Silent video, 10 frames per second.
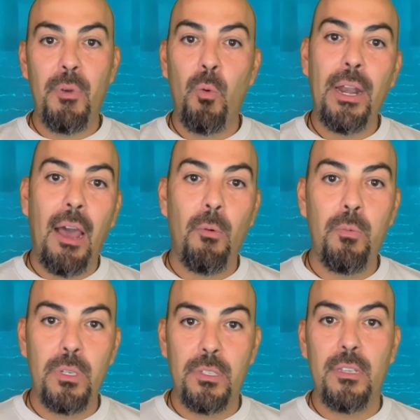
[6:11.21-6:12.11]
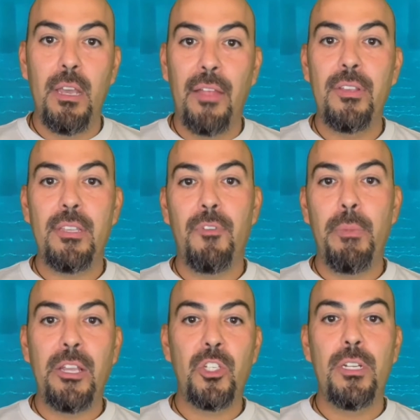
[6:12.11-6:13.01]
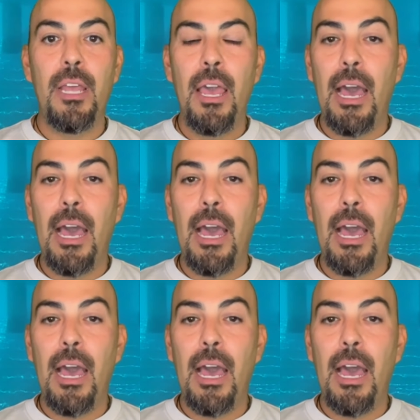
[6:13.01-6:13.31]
but when I got this information,